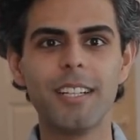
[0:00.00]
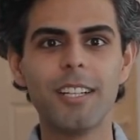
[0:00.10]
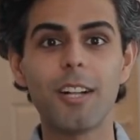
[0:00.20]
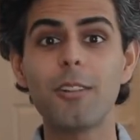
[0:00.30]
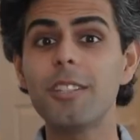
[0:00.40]

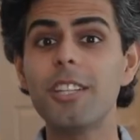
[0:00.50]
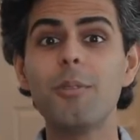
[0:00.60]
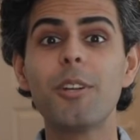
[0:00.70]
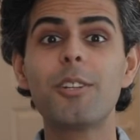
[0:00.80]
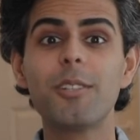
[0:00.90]
holding you
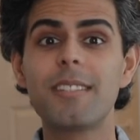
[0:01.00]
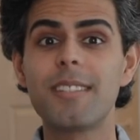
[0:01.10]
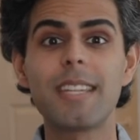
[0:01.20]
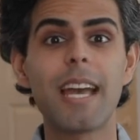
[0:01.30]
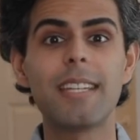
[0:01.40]
in good
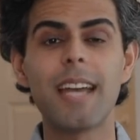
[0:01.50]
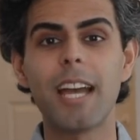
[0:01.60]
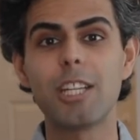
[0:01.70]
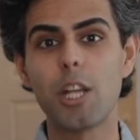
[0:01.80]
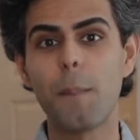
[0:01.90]
stead
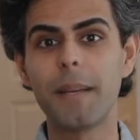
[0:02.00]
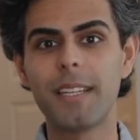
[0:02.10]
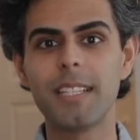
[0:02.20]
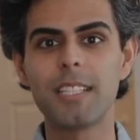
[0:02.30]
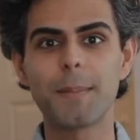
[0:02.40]
as you
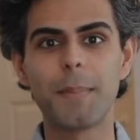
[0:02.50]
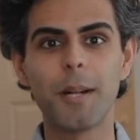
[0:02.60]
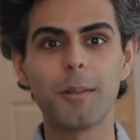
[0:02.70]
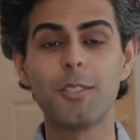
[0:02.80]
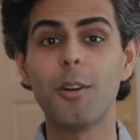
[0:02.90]
begin to
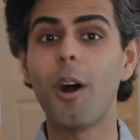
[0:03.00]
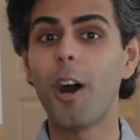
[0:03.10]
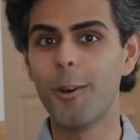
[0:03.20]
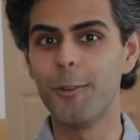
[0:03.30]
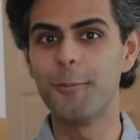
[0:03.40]
build your
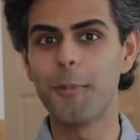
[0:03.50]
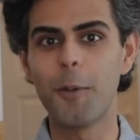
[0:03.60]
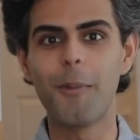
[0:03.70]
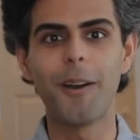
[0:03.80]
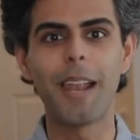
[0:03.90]
own
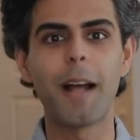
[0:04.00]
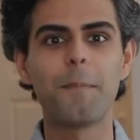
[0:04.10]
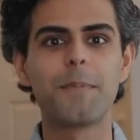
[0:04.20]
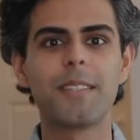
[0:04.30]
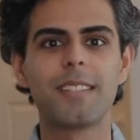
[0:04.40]
mobile
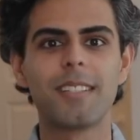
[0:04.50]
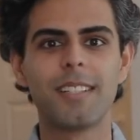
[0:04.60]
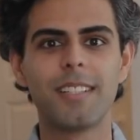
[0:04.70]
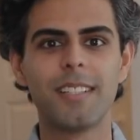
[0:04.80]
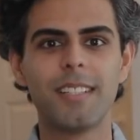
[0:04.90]
apps.
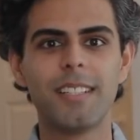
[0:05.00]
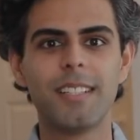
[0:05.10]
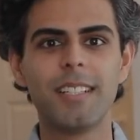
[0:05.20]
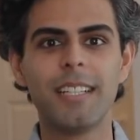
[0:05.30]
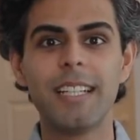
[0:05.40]

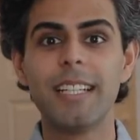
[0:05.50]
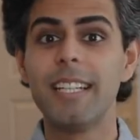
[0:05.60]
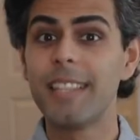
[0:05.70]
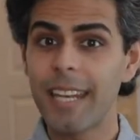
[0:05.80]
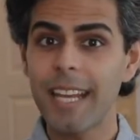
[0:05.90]

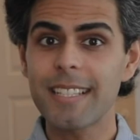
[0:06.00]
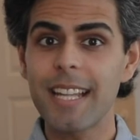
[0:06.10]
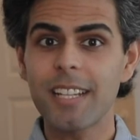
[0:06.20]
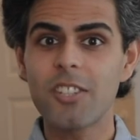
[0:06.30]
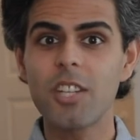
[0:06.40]
In the next
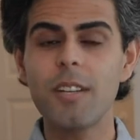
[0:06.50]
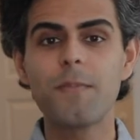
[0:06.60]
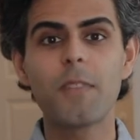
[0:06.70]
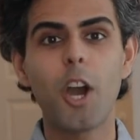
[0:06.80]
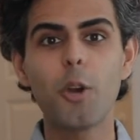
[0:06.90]
lecture,
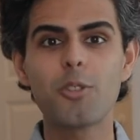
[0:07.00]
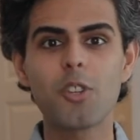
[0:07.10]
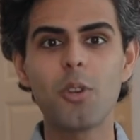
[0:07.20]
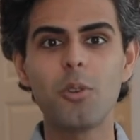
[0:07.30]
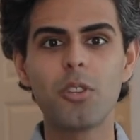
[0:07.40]
I'll
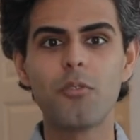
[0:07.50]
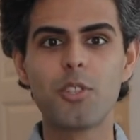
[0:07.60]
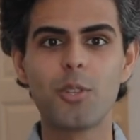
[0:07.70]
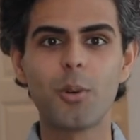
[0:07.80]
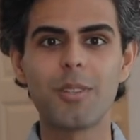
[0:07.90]
show you the
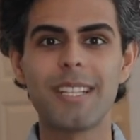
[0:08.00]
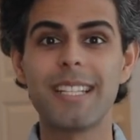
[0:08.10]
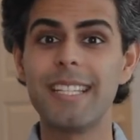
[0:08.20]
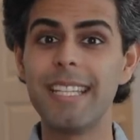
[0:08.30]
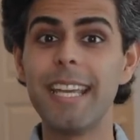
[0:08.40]

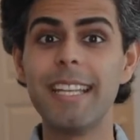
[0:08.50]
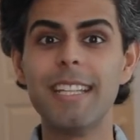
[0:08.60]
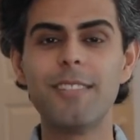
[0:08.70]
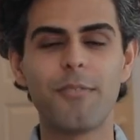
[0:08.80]
resources needed